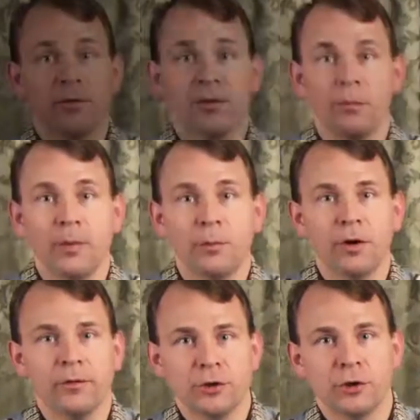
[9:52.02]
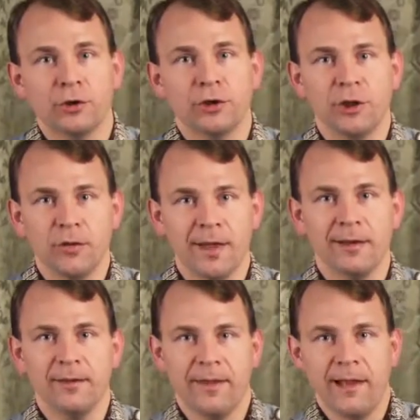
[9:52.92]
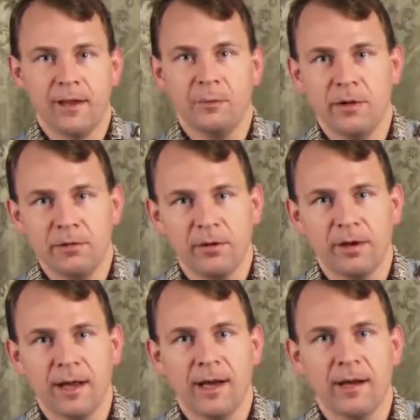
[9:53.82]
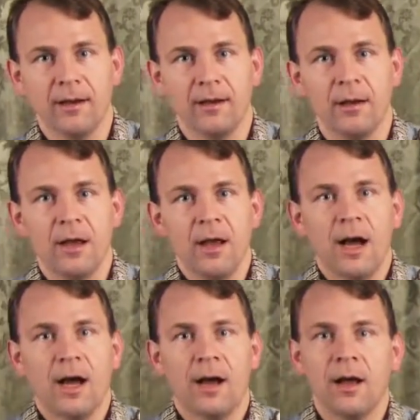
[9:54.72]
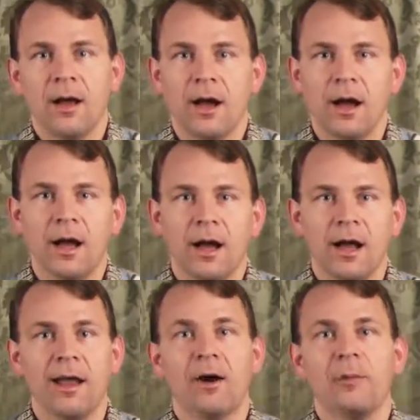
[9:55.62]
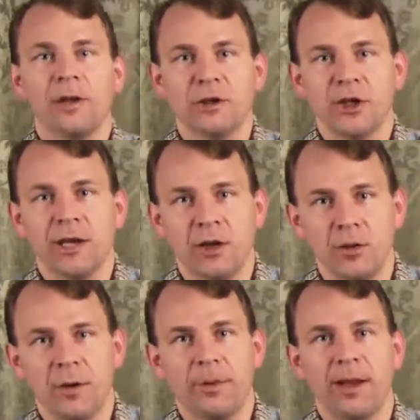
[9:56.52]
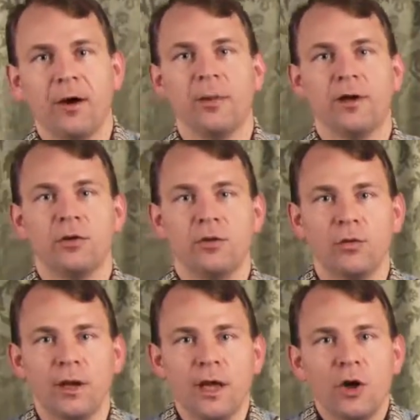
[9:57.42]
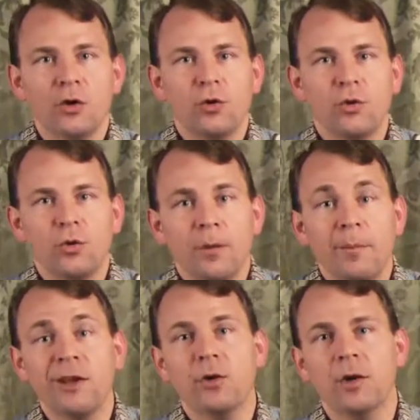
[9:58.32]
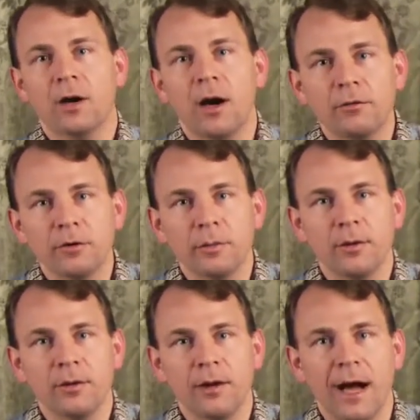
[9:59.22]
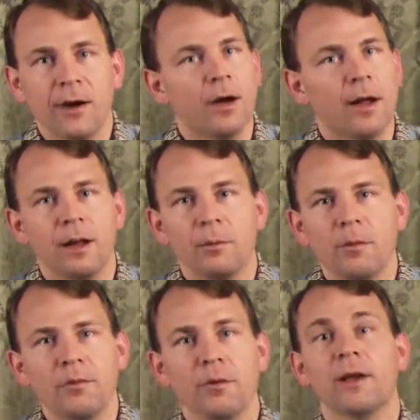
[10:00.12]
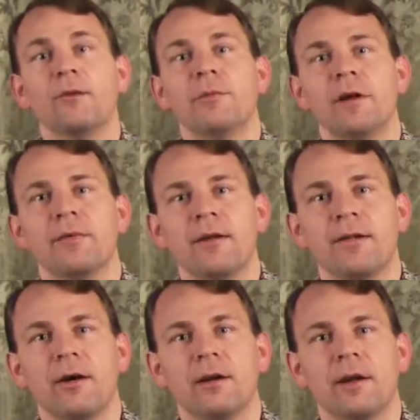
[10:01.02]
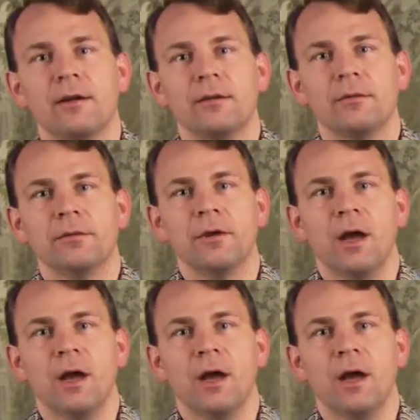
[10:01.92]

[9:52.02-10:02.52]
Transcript: just a member of a church and you think that that commends you to God, uh, allow me to shake you up. Allow me to to make you uncomfortable. I don't. And forgive me if I sound negative.